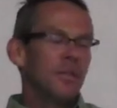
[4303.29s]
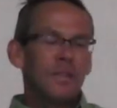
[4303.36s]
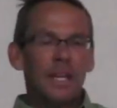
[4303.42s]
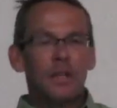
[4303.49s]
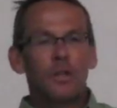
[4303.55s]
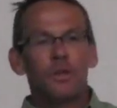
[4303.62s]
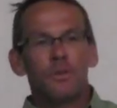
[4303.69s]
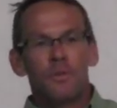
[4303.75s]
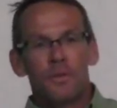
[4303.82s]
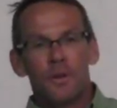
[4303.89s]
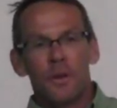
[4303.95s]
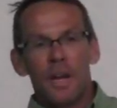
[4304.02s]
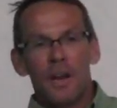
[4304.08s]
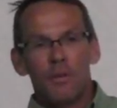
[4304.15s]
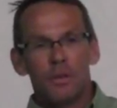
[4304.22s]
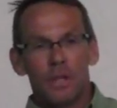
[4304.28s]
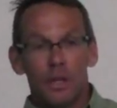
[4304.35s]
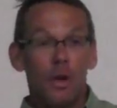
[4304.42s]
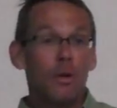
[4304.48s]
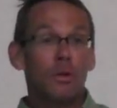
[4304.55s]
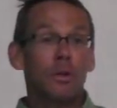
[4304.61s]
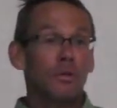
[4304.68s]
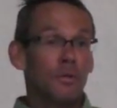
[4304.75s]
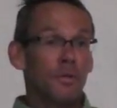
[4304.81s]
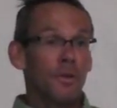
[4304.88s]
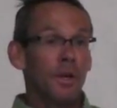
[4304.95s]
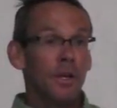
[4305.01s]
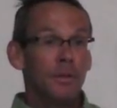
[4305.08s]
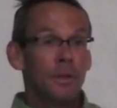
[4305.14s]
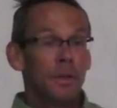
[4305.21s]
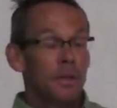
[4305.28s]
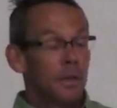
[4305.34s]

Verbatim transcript: it's like gluten-free. Everyone's like, go gluten-free?